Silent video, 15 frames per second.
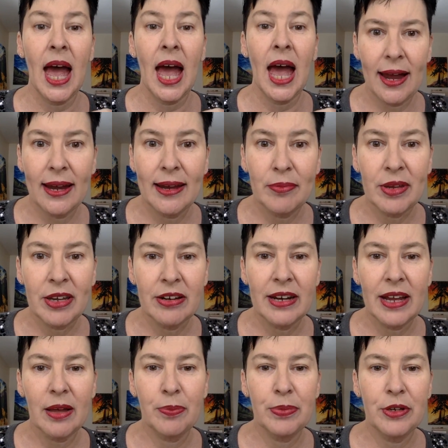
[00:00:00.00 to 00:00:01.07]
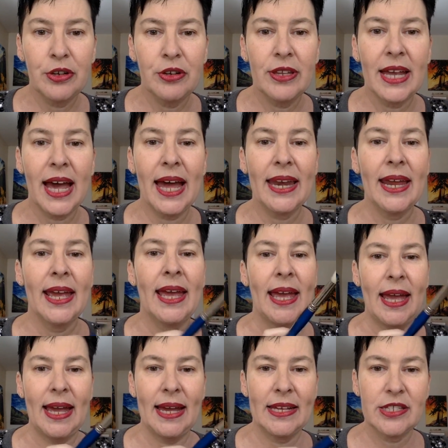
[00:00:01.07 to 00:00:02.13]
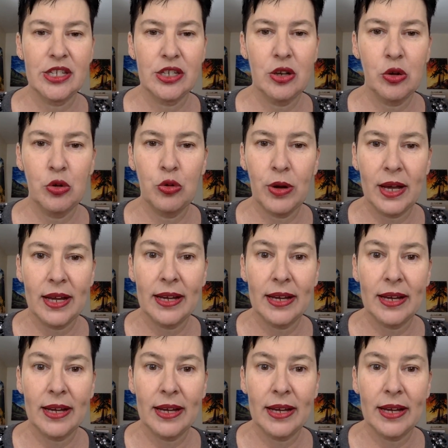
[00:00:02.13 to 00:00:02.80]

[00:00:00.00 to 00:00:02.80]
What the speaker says: I'm here to help you do that. And so